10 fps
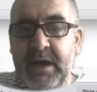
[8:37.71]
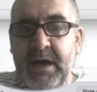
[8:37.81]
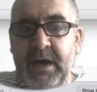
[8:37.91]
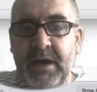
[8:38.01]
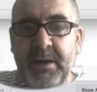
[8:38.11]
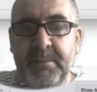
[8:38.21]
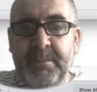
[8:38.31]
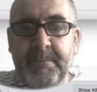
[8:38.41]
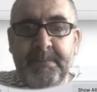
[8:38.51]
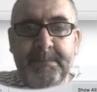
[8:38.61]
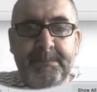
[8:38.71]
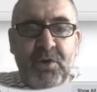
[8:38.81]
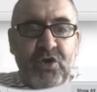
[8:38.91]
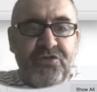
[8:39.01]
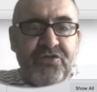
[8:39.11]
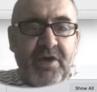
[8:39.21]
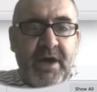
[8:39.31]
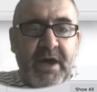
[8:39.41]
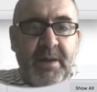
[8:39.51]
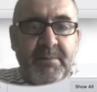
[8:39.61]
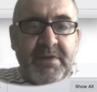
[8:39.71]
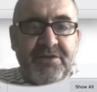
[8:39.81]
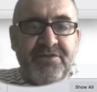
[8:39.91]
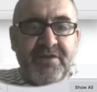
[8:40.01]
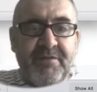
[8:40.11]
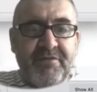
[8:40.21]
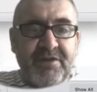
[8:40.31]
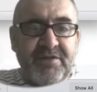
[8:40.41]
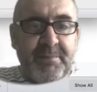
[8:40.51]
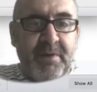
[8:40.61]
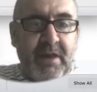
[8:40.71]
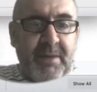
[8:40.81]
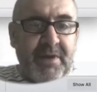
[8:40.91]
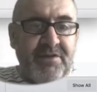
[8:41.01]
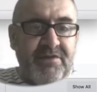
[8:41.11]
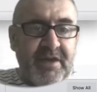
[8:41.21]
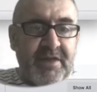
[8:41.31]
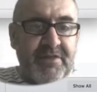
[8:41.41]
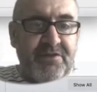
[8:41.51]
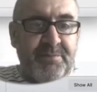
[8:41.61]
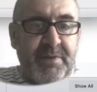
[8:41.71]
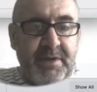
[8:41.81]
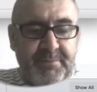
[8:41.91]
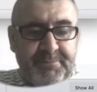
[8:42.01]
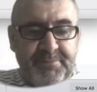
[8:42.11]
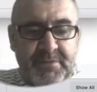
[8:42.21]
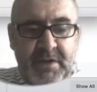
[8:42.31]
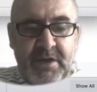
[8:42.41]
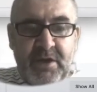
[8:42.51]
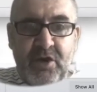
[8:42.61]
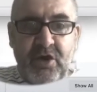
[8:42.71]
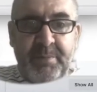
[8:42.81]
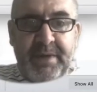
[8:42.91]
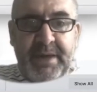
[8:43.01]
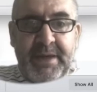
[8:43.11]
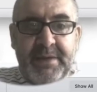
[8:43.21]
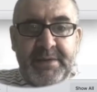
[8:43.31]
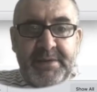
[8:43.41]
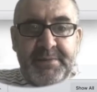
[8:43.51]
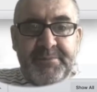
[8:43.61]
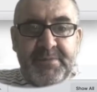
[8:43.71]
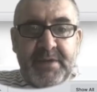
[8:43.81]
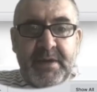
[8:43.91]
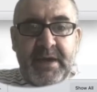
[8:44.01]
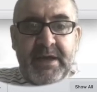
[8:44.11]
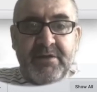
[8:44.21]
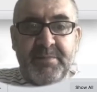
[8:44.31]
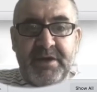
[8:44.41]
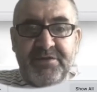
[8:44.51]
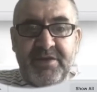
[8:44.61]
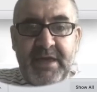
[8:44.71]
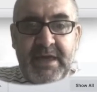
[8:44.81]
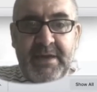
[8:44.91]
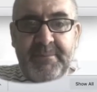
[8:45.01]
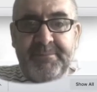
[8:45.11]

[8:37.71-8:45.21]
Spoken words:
But let's say for example I might take this bit, copy and paste here,